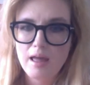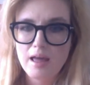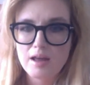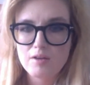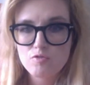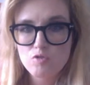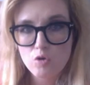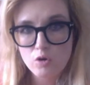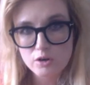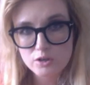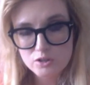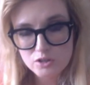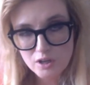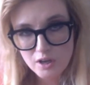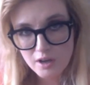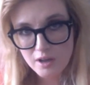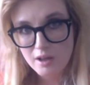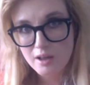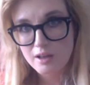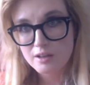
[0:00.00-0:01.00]
And of course,
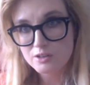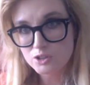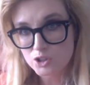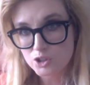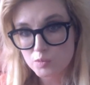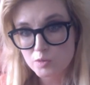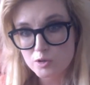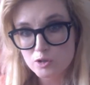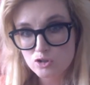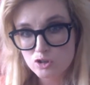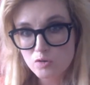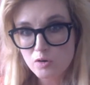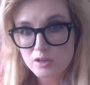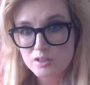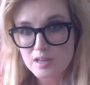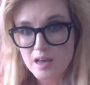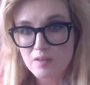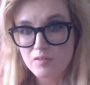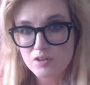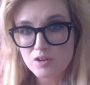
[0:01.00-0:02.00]
Jimmy
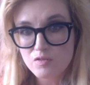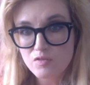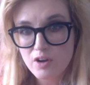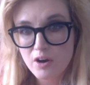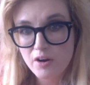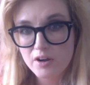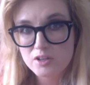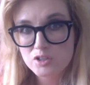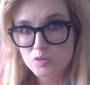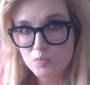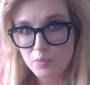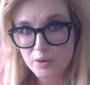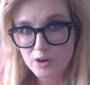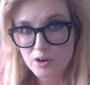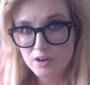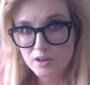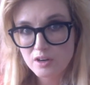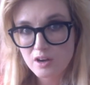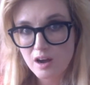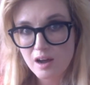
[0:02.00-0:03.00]
Stewart's having a very
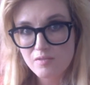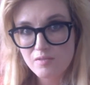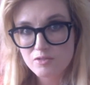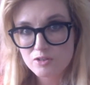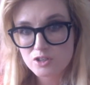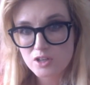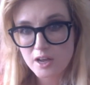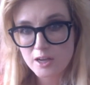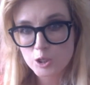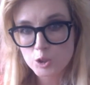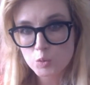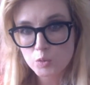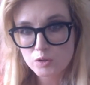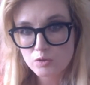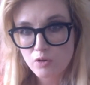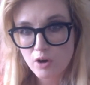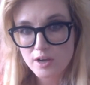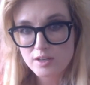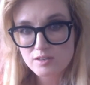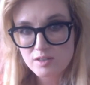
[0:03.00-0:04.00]
spirited conversation
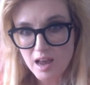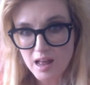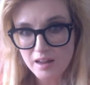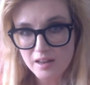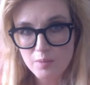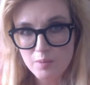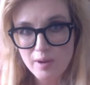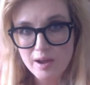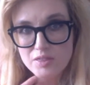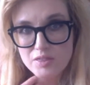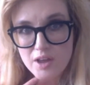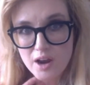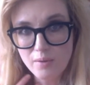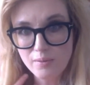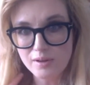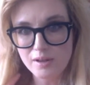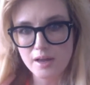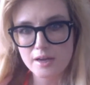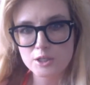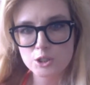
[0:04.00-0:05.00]
with Grace Kelly about their
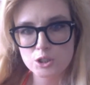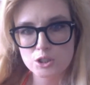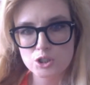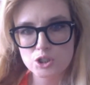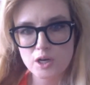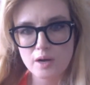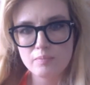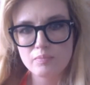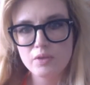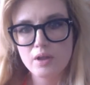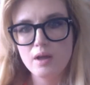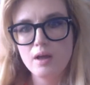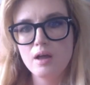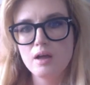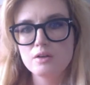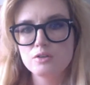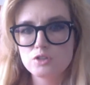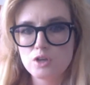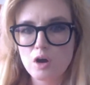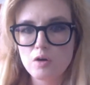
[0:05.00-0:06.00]
relationship.
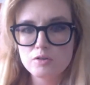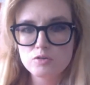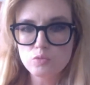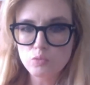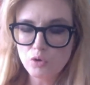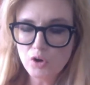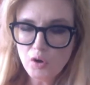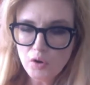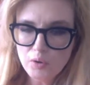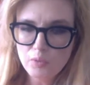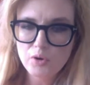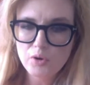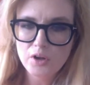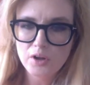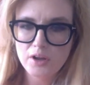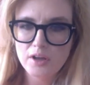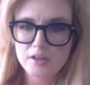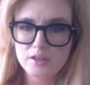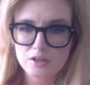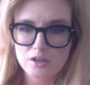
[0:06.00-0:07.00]
So it's really,
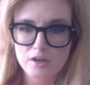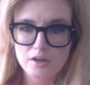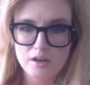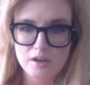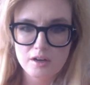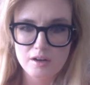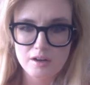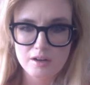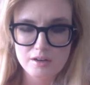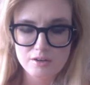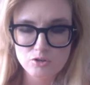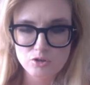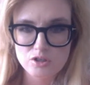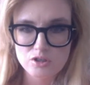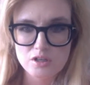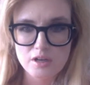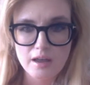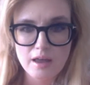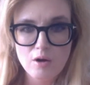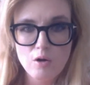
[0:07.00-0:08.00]
really
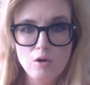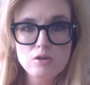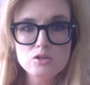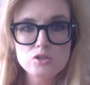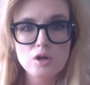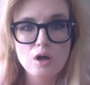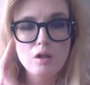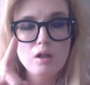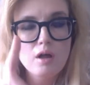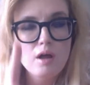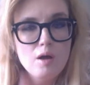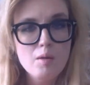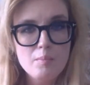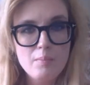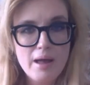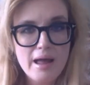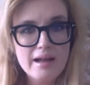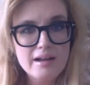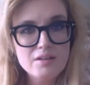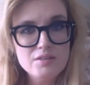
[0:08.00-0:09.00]
interesting. And also,
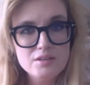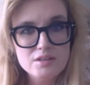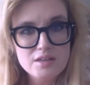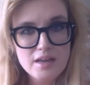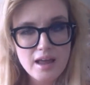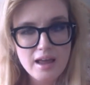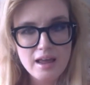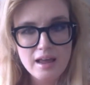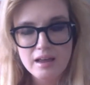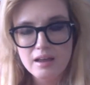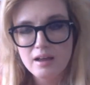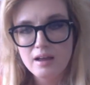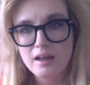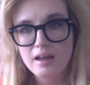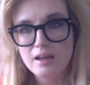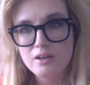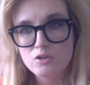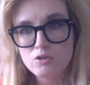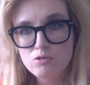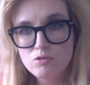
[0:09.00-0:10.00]
back in the day
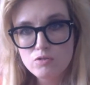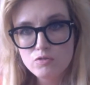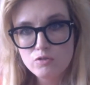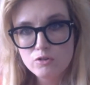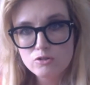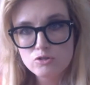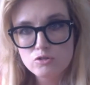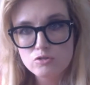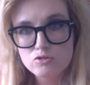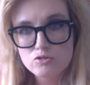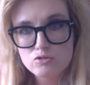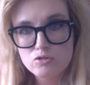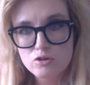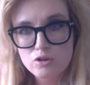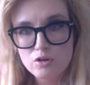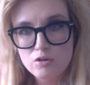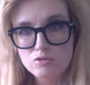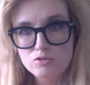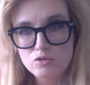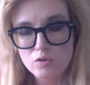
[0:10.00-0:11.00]
at Universal
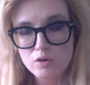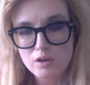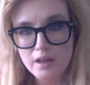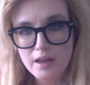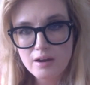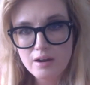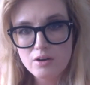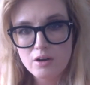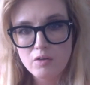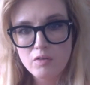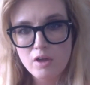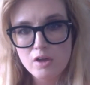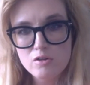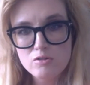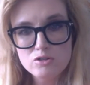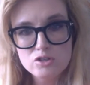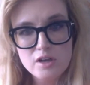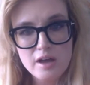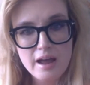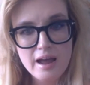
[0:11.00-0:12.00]
Studios Orlando, they
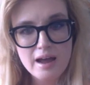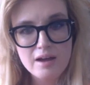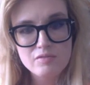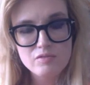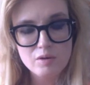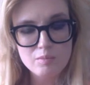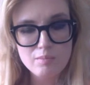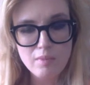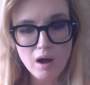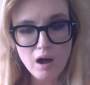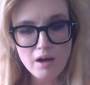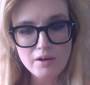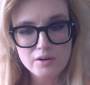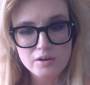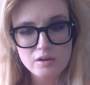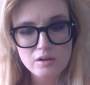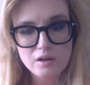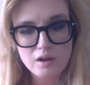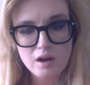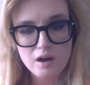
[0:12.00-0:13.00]
used to have a
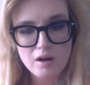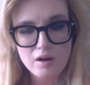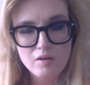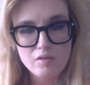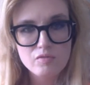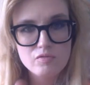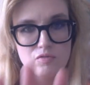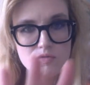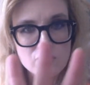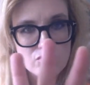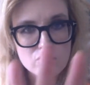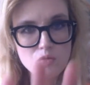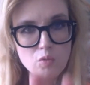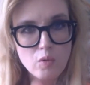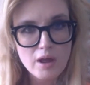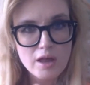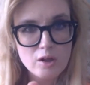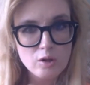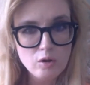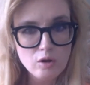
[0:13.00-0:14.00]
model of the
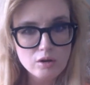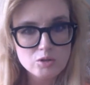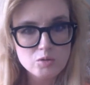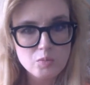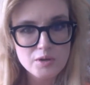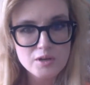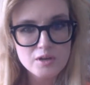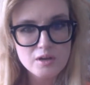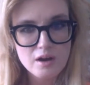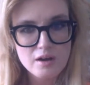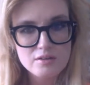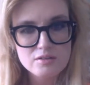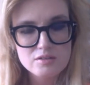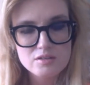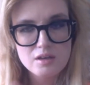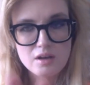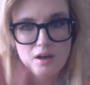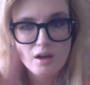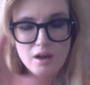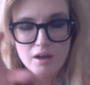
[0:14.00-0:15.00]
way it looked
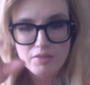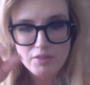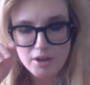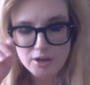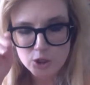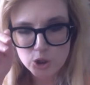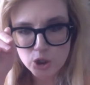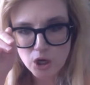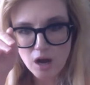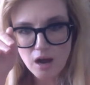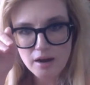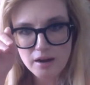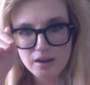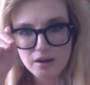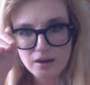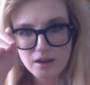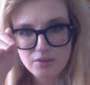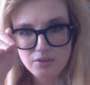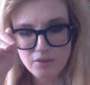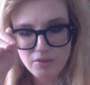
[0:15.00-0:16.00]
because they shot
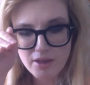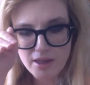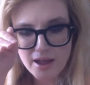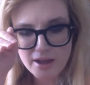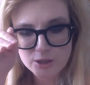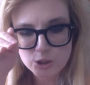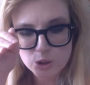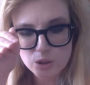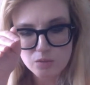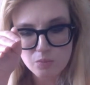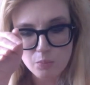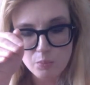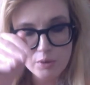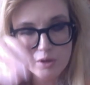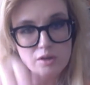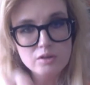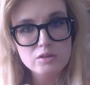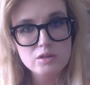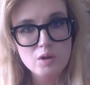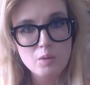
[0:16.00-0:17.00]
it and that they actually
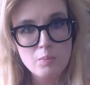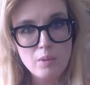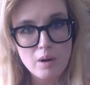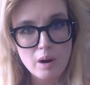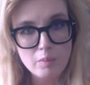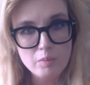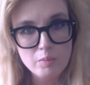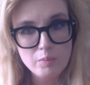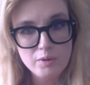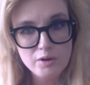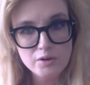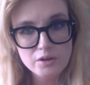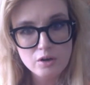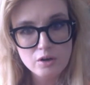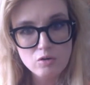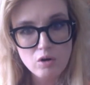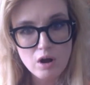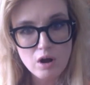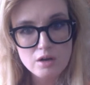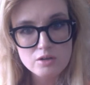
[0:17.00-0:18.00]
built the apartment building
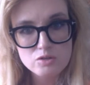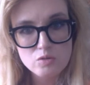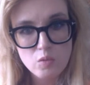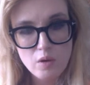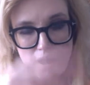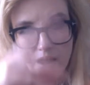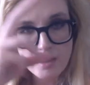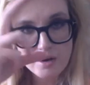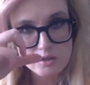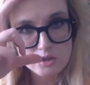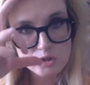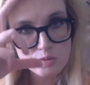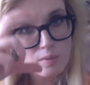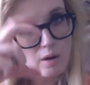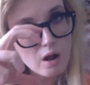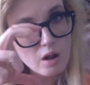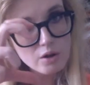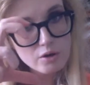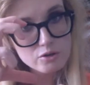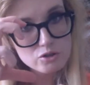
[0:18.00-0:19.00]
across the way at a
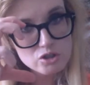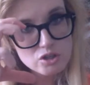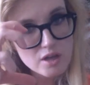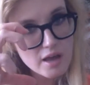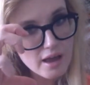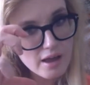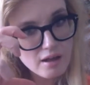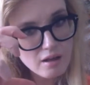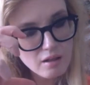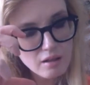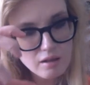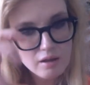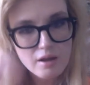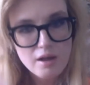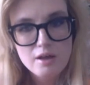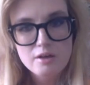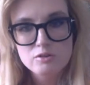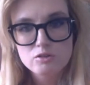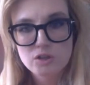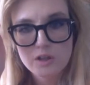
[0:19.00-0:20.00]
smaller scale
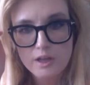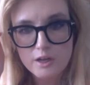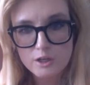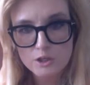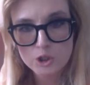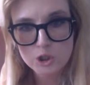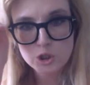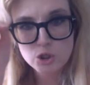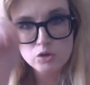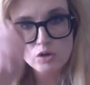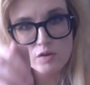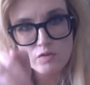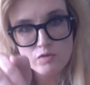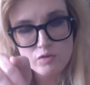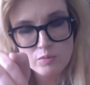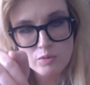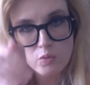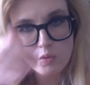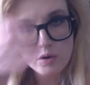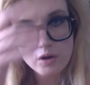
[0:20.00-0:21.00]
so they could shoot it
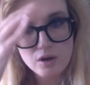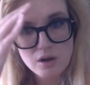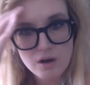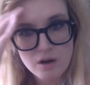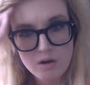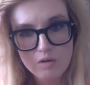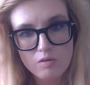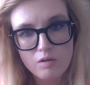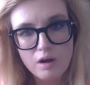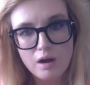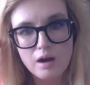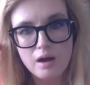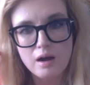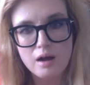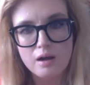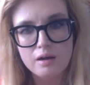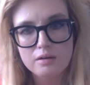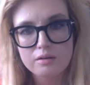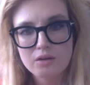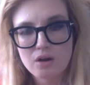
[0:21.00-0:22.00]
from the window.
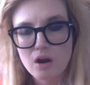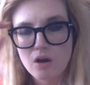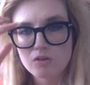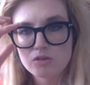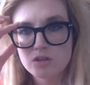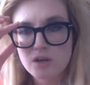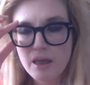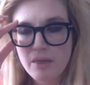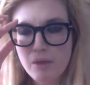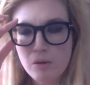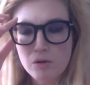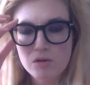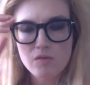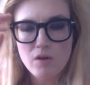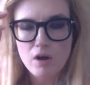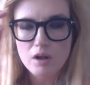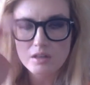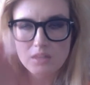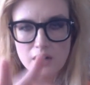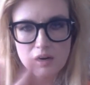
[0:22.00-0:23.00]
Uh, you know, today they would
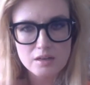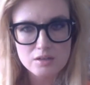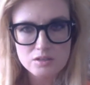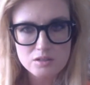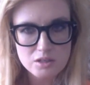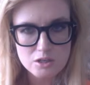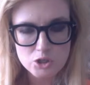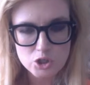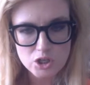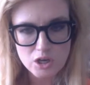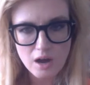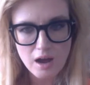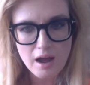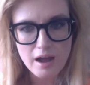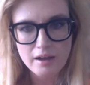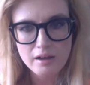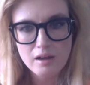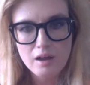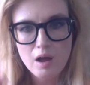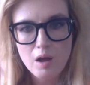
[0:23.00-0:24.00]
have all done it
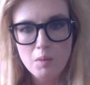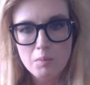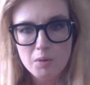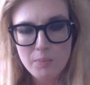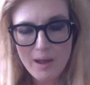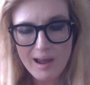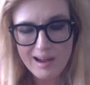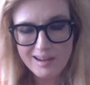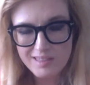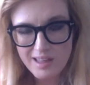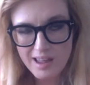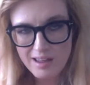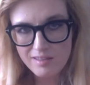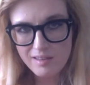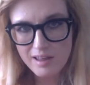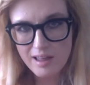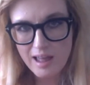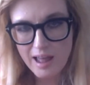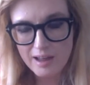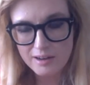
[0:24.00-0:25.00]
CGI, but back
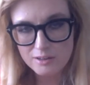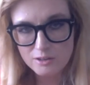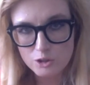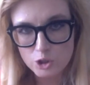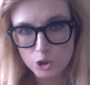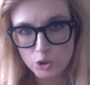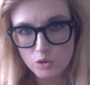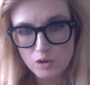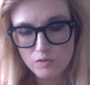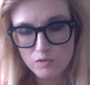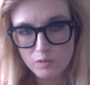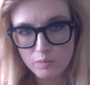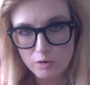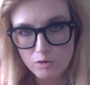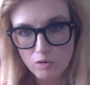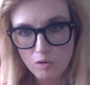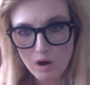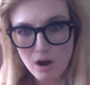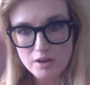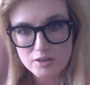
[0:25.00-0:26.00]
then they had to shoot it from
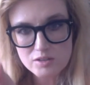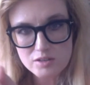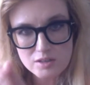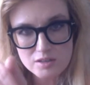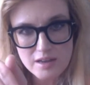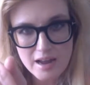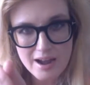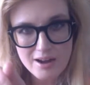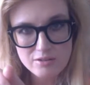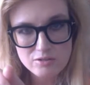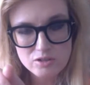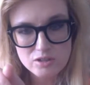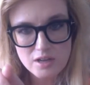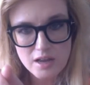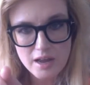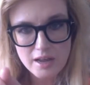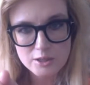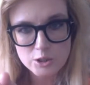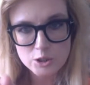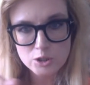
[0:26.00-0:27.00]
across the
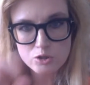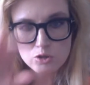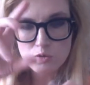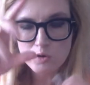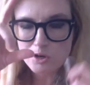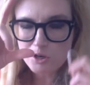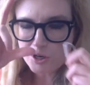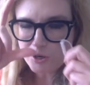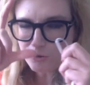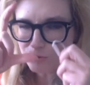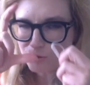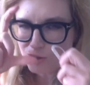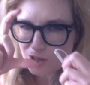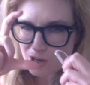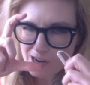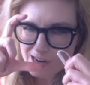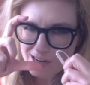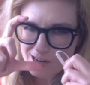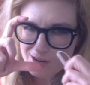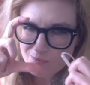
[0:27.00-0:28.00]
soundstage into a little
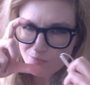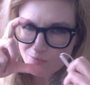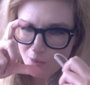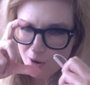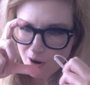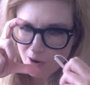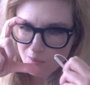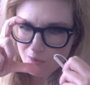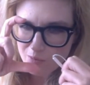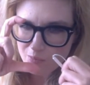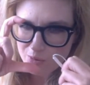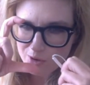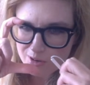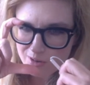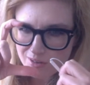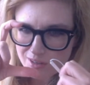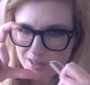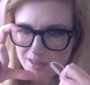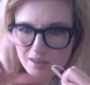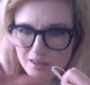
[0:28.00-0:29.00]
tiny apartment
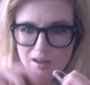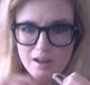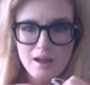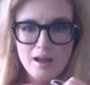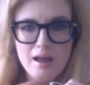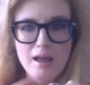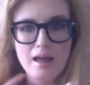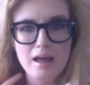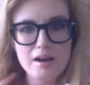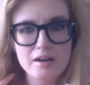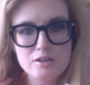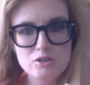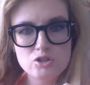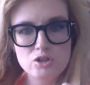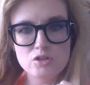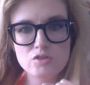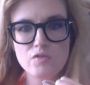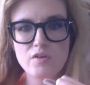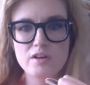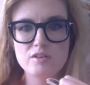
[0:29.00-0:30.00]
building, and it's
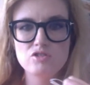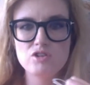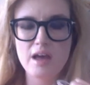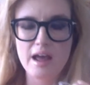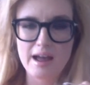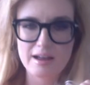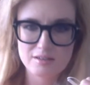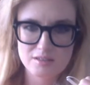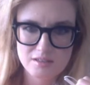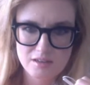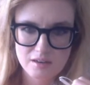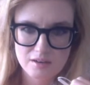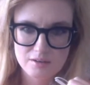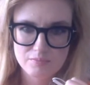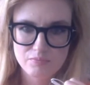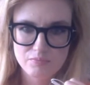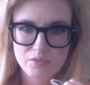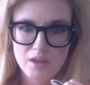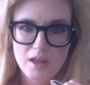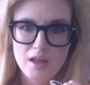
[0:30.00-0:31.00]
just fantastic.